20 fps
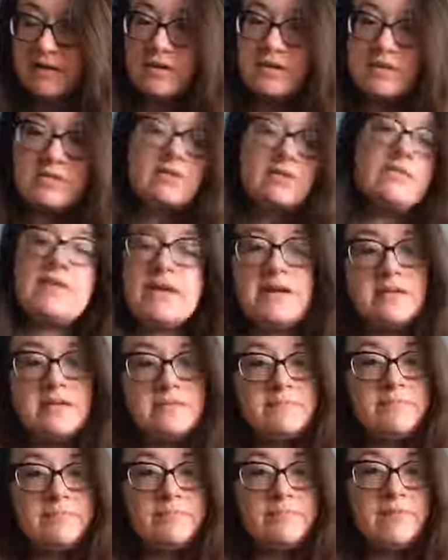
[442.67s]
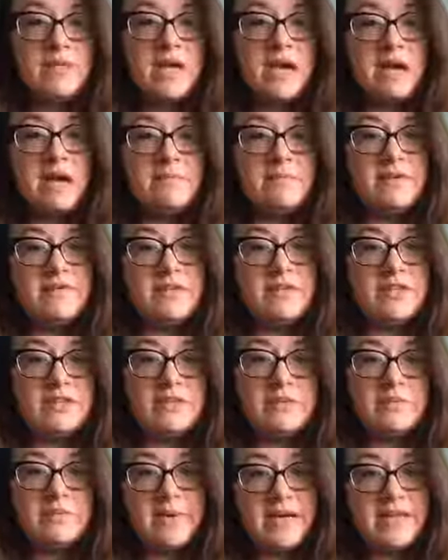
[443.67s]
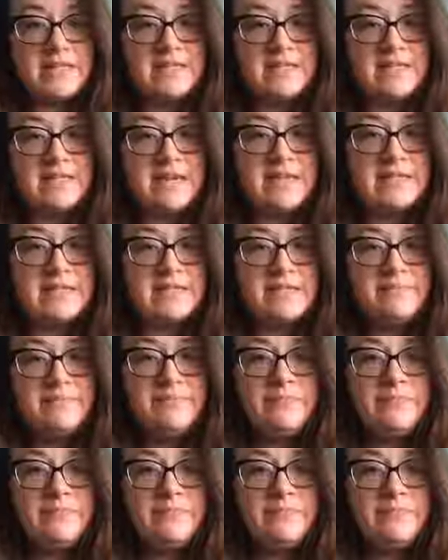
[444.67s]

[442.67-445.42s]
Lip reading: and so they eventually went extinct.